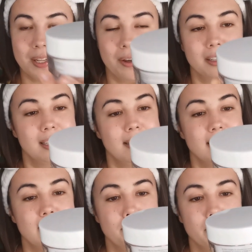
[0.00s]
is her
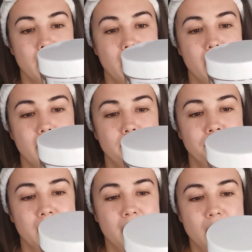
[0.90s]
cleansing
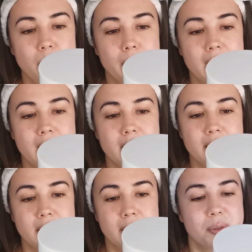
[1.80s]
balm
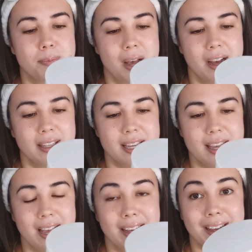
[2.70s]
with
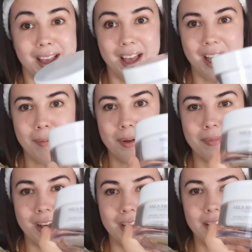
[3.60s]
tsubaki and
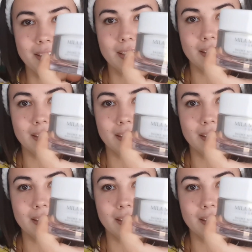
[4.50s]
chamomile,